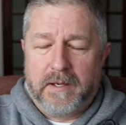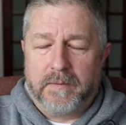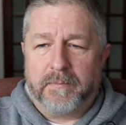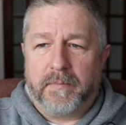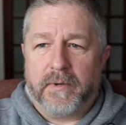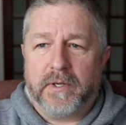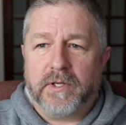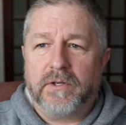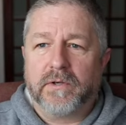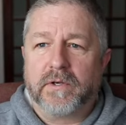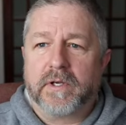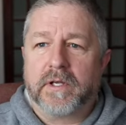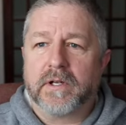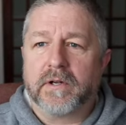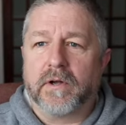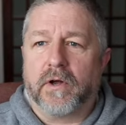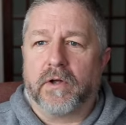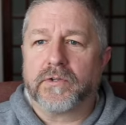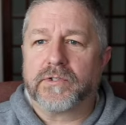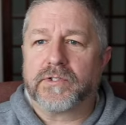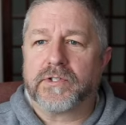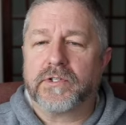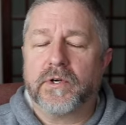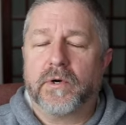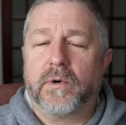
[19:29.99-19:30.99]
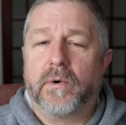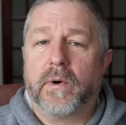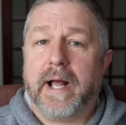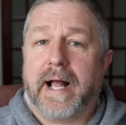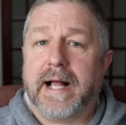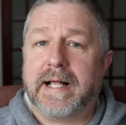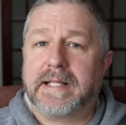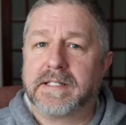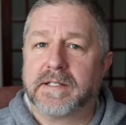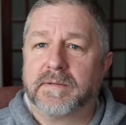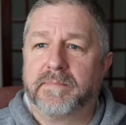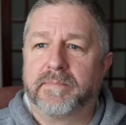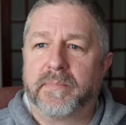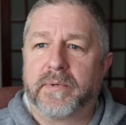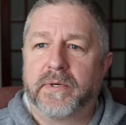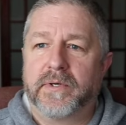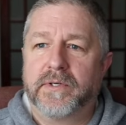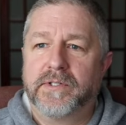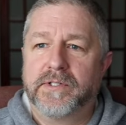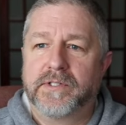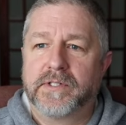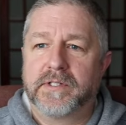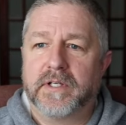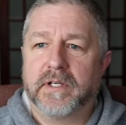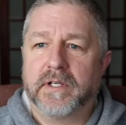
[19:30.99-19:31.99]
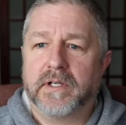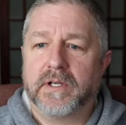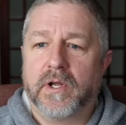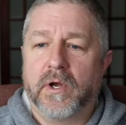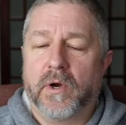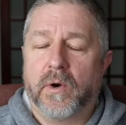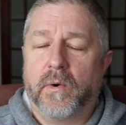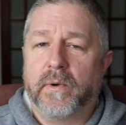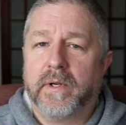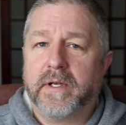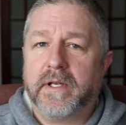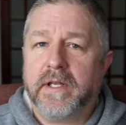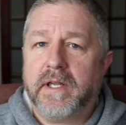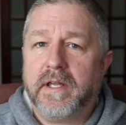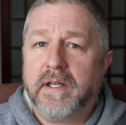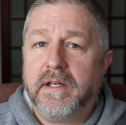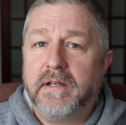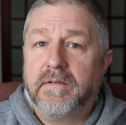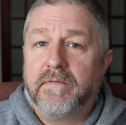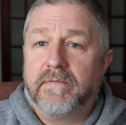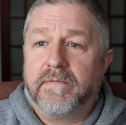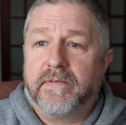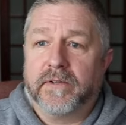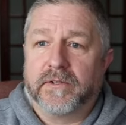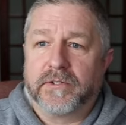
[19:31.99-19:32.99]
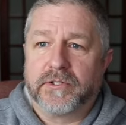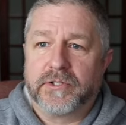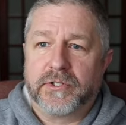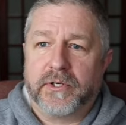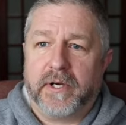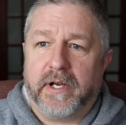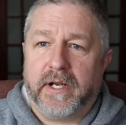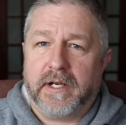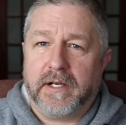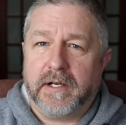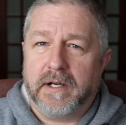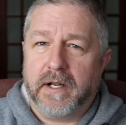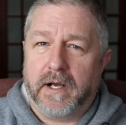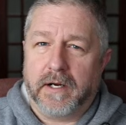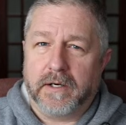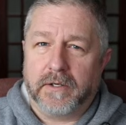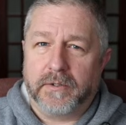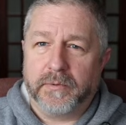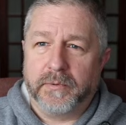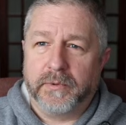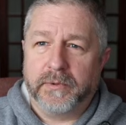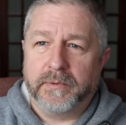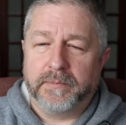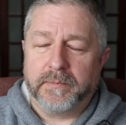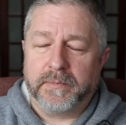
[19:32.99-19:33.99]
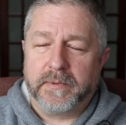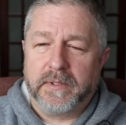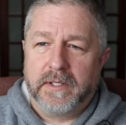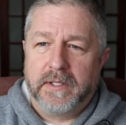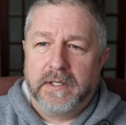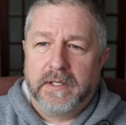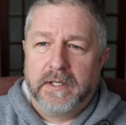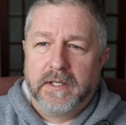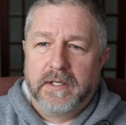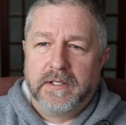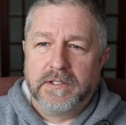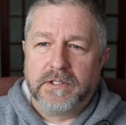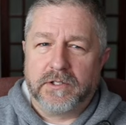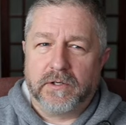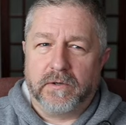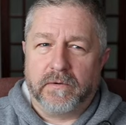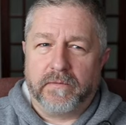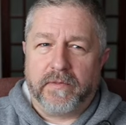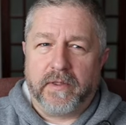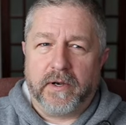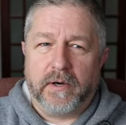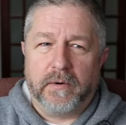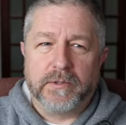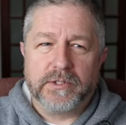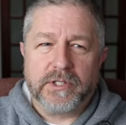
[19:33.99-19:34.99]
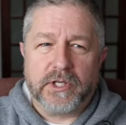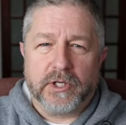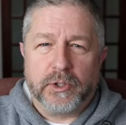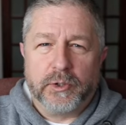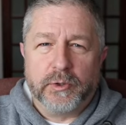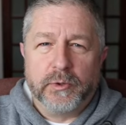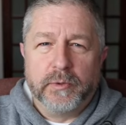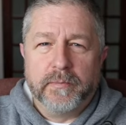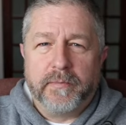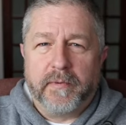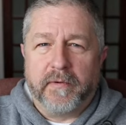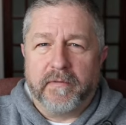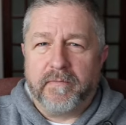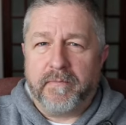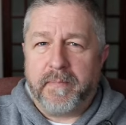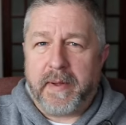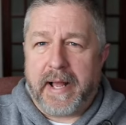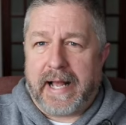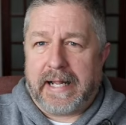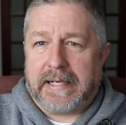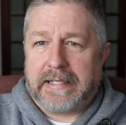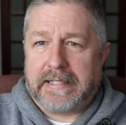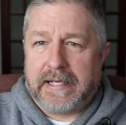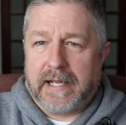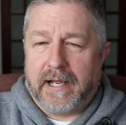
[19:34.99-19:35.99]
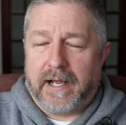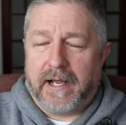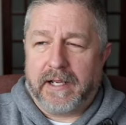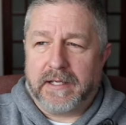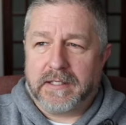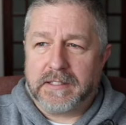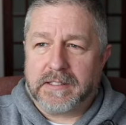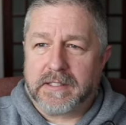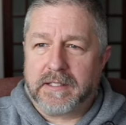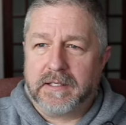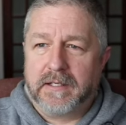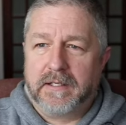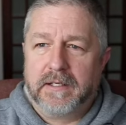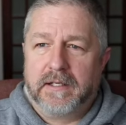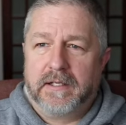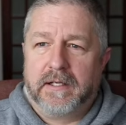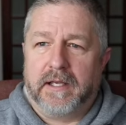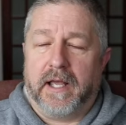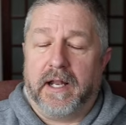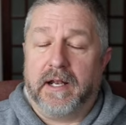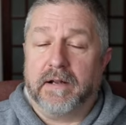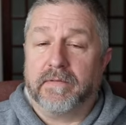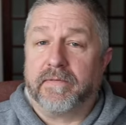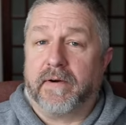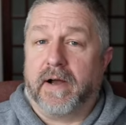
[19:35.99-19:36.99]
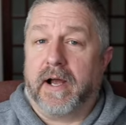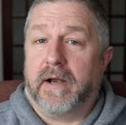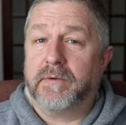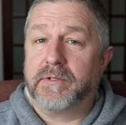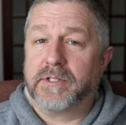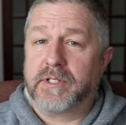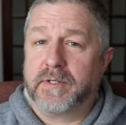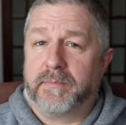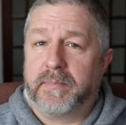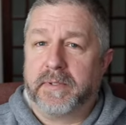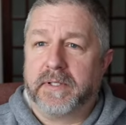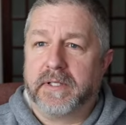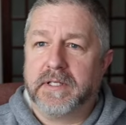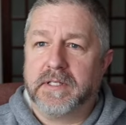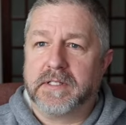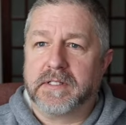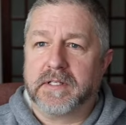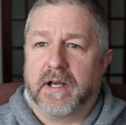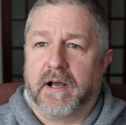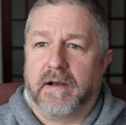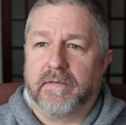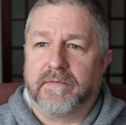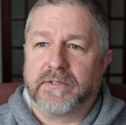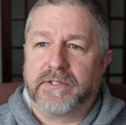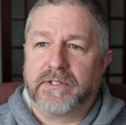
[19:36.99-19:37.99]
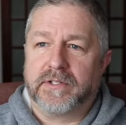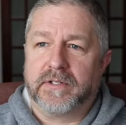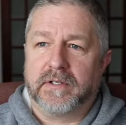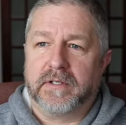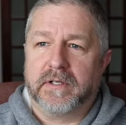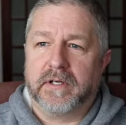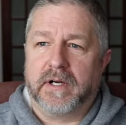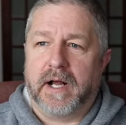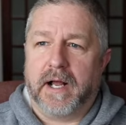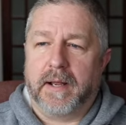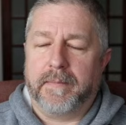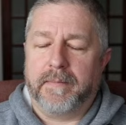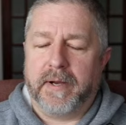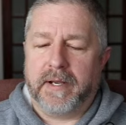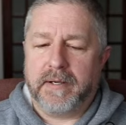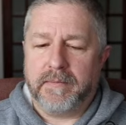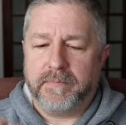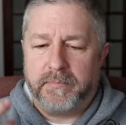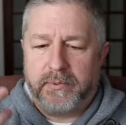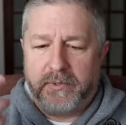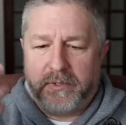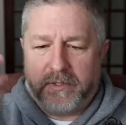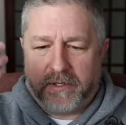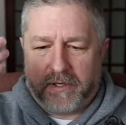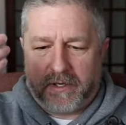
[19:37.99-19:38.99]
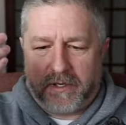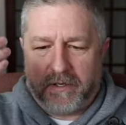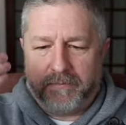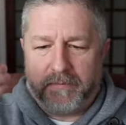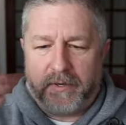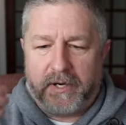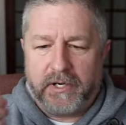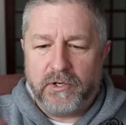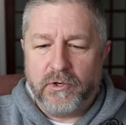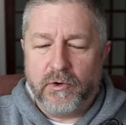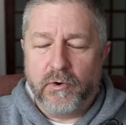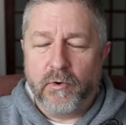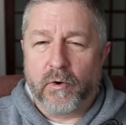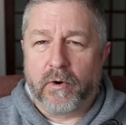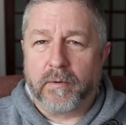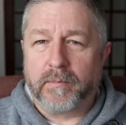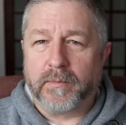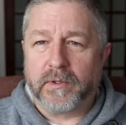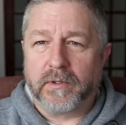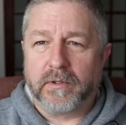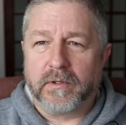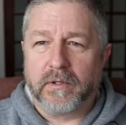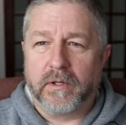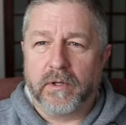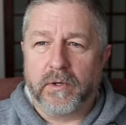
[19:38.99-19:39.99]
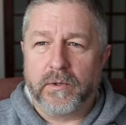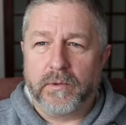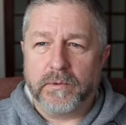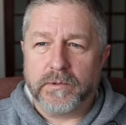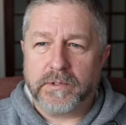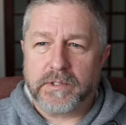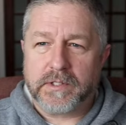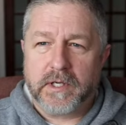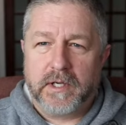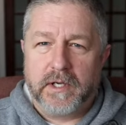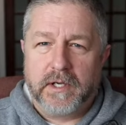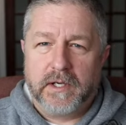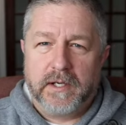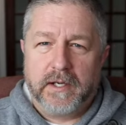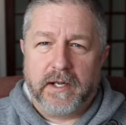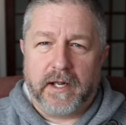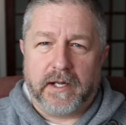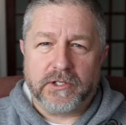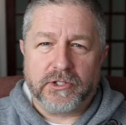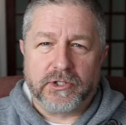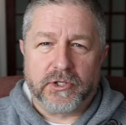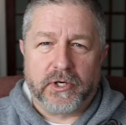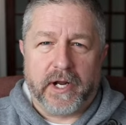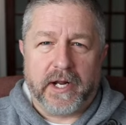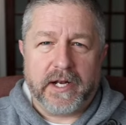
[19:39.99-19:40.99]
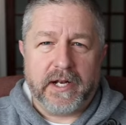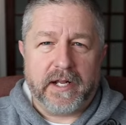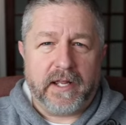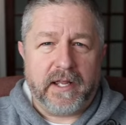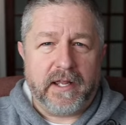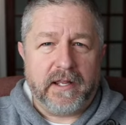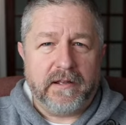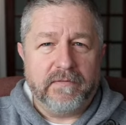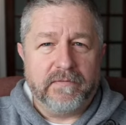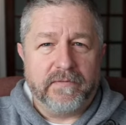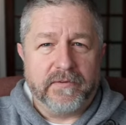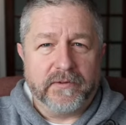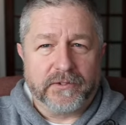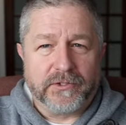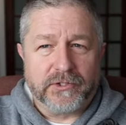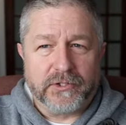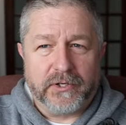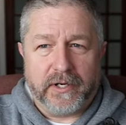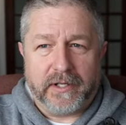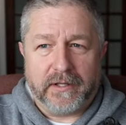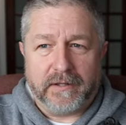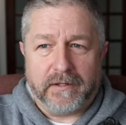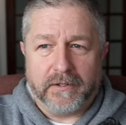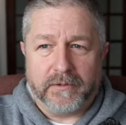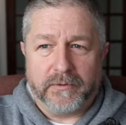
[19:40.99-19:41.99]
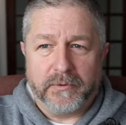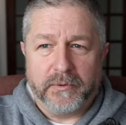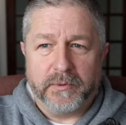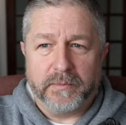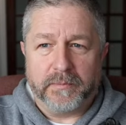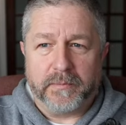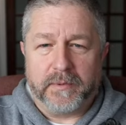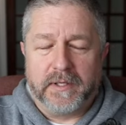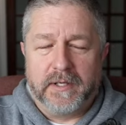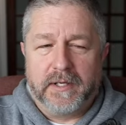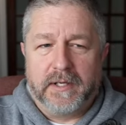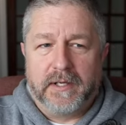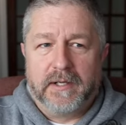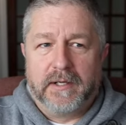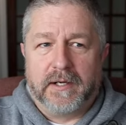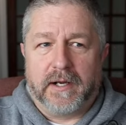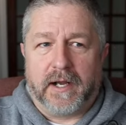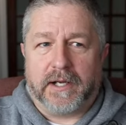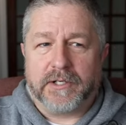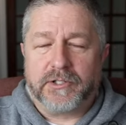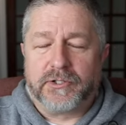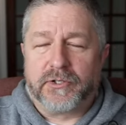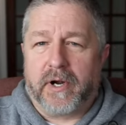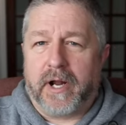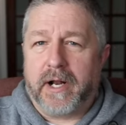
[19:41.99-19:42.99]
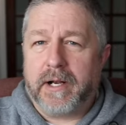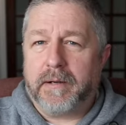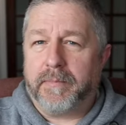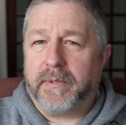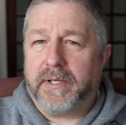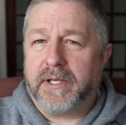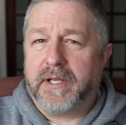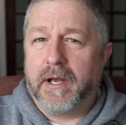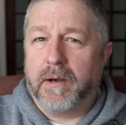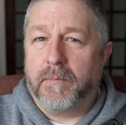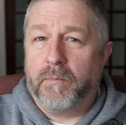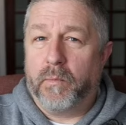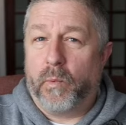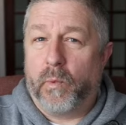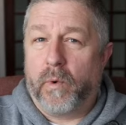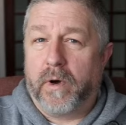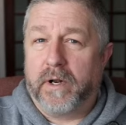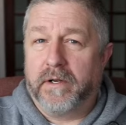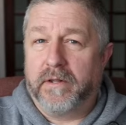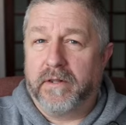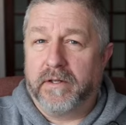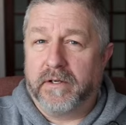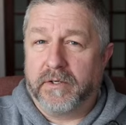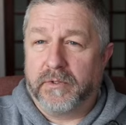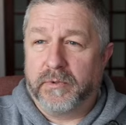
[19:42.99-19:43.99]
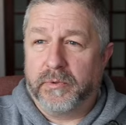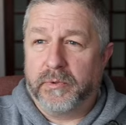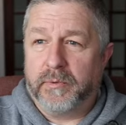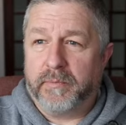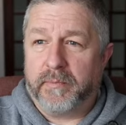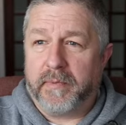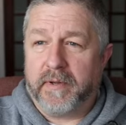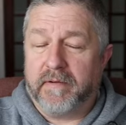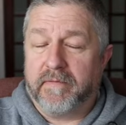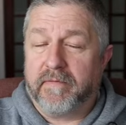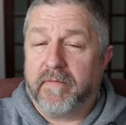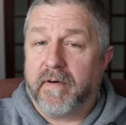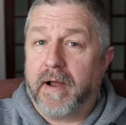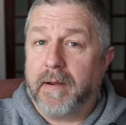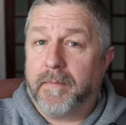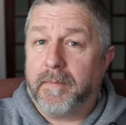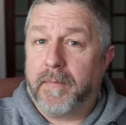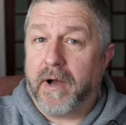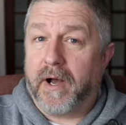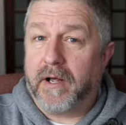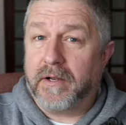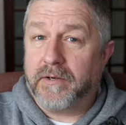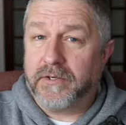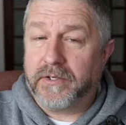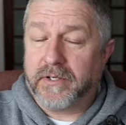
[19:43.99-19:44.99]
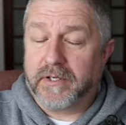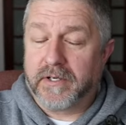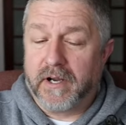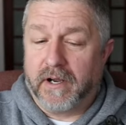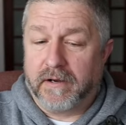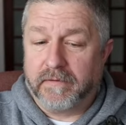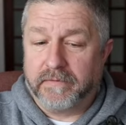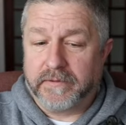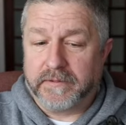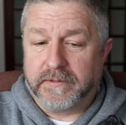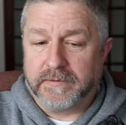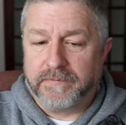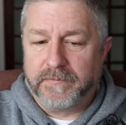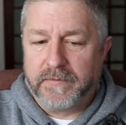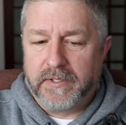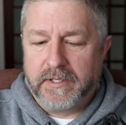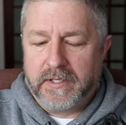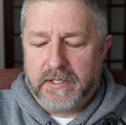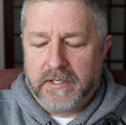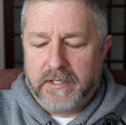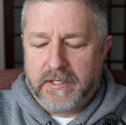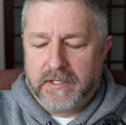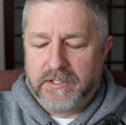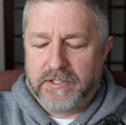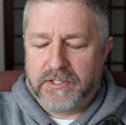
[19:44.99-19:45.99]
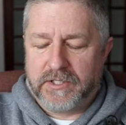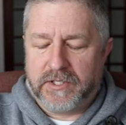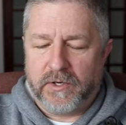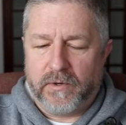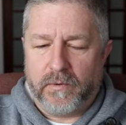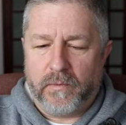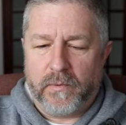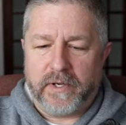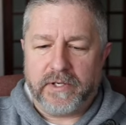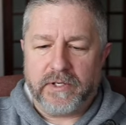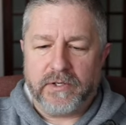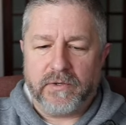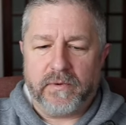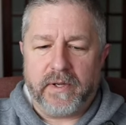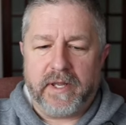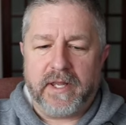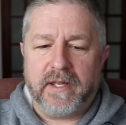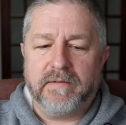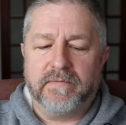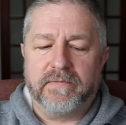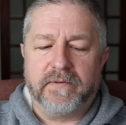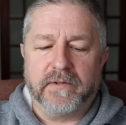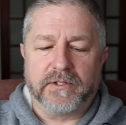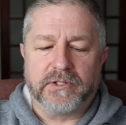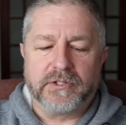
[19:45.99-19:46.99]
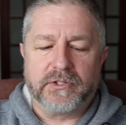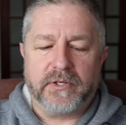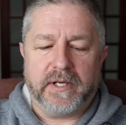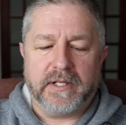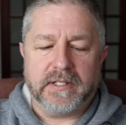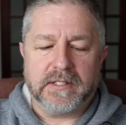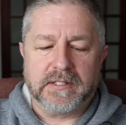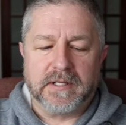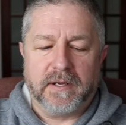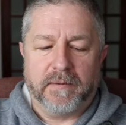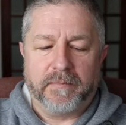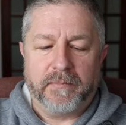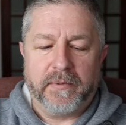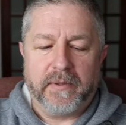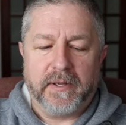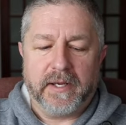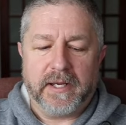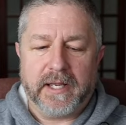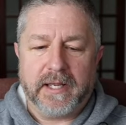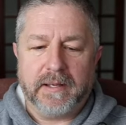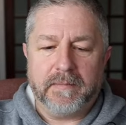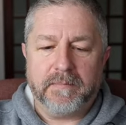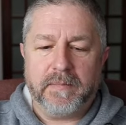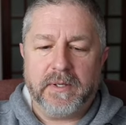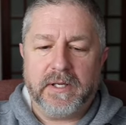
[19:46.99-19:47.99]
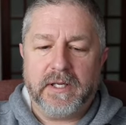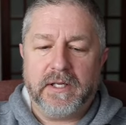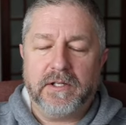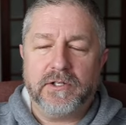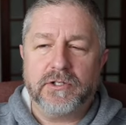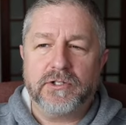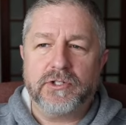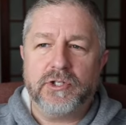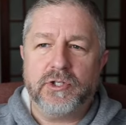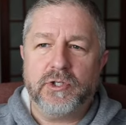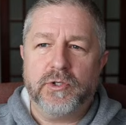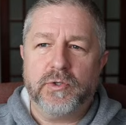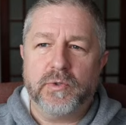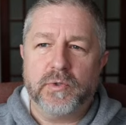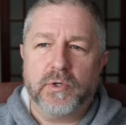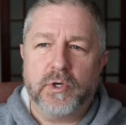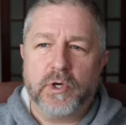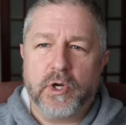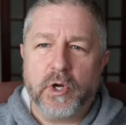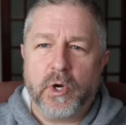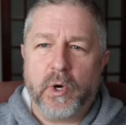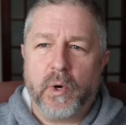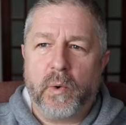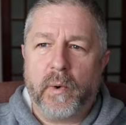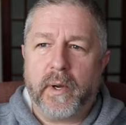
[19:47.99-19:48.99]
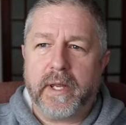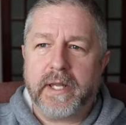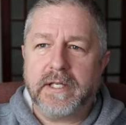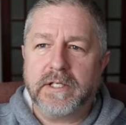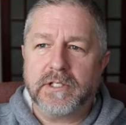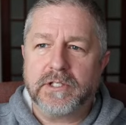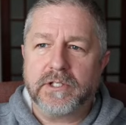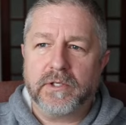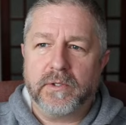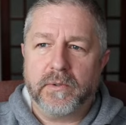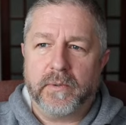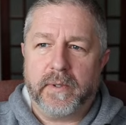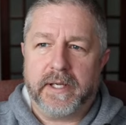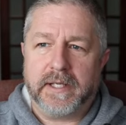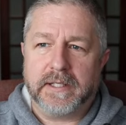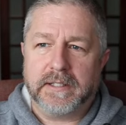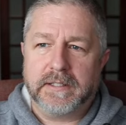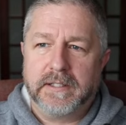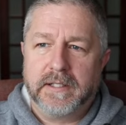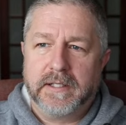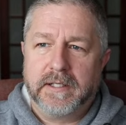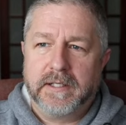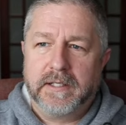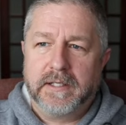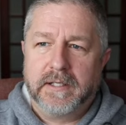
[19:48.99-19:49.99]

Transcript: But you can also, as a person, go and infiltrate a group. So if there was a group of bad guys, and if I was a police officer, I might put on my normal clothes and try to infiltrate the group. I try to become one of the group if I'm undercover. So when you infiltrate something, it means you go into it